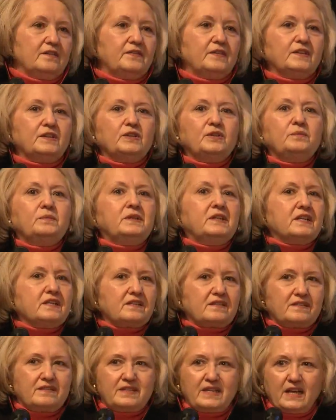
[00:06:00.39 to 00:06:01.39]

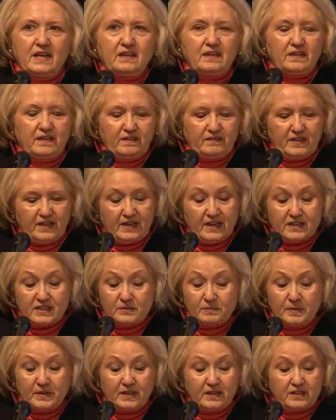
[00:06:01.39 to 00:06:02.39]
voluminous data that
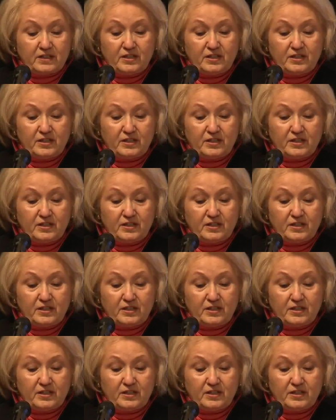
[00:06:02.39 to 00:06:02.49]
has been